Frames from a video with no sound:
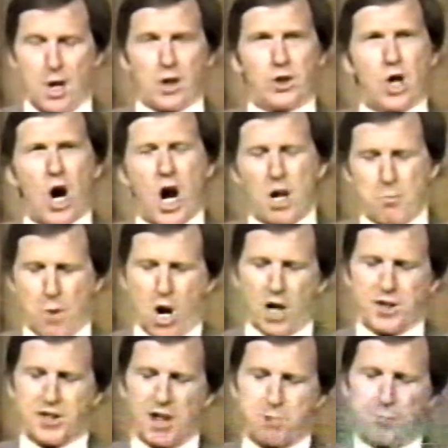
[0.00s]
Karl
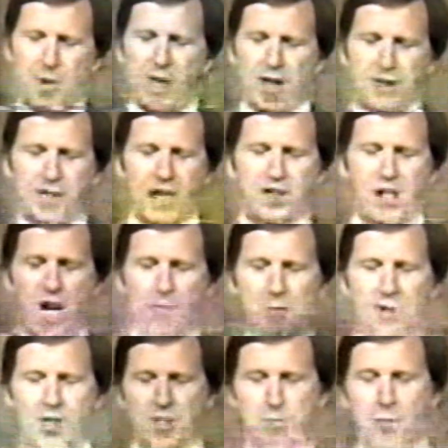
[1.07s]
Marx admitted that
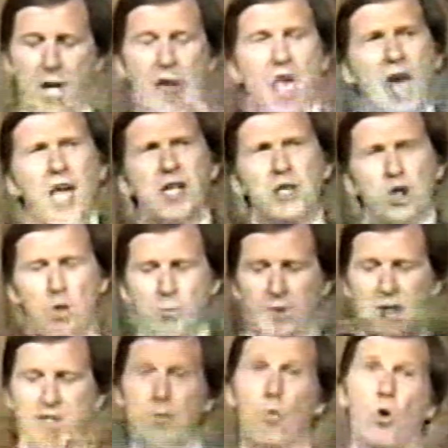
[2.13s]
communism and
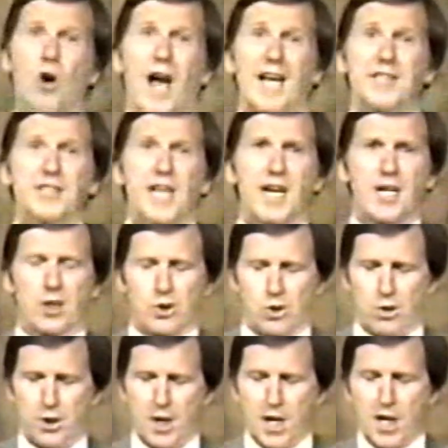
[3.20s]
humanism were identical.